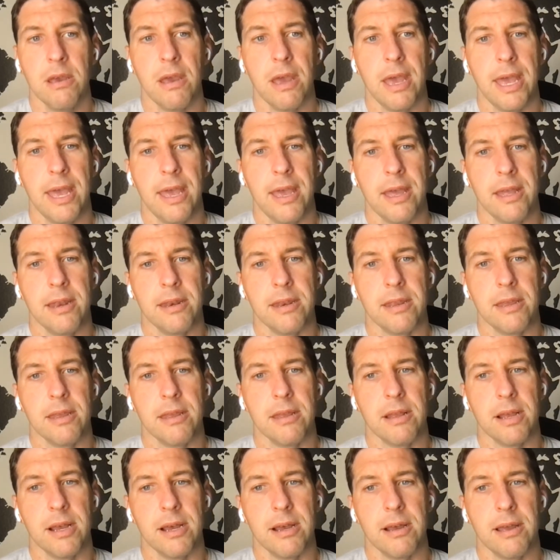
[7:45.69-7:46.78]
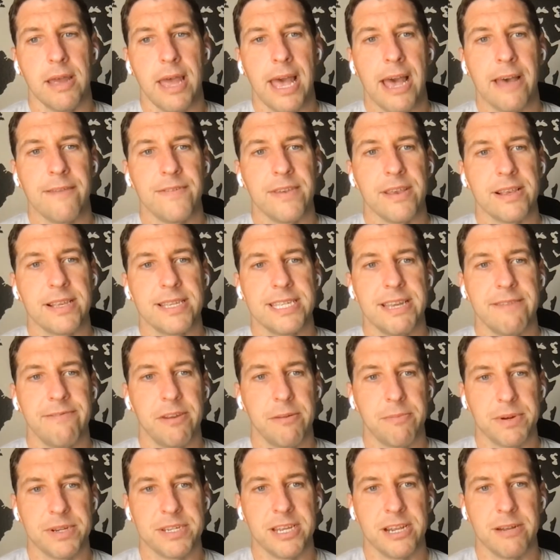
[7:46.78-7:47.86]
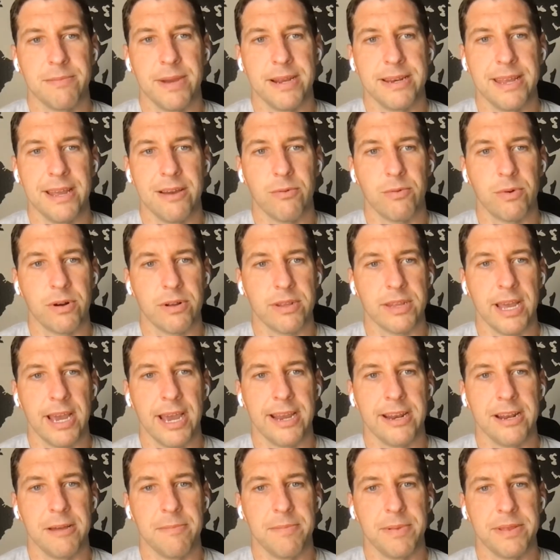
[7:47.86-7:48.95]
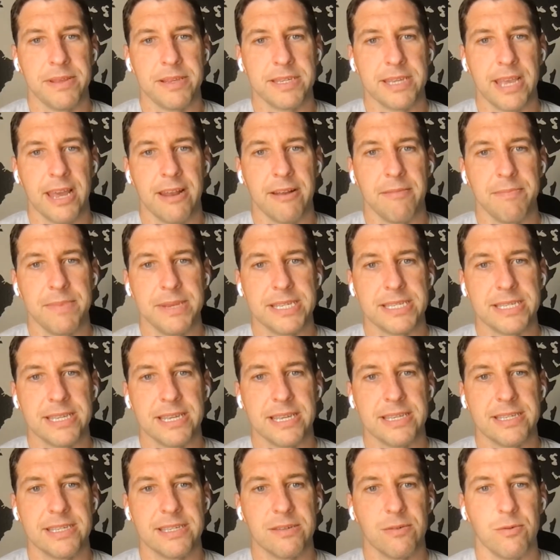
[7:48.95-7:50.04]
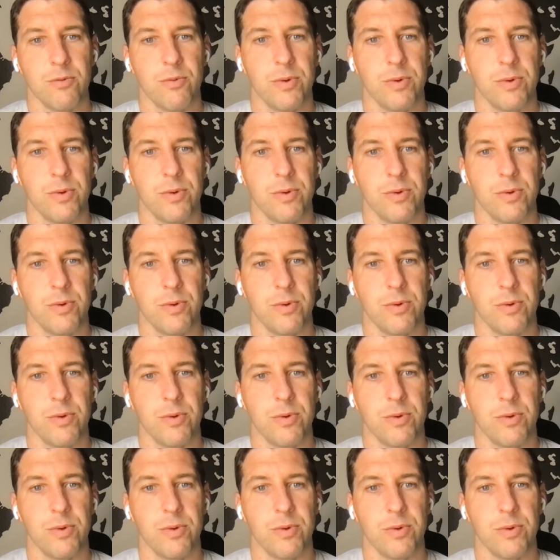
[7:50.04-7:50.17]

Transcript: and having 70% of my net worth tied up in this kind of business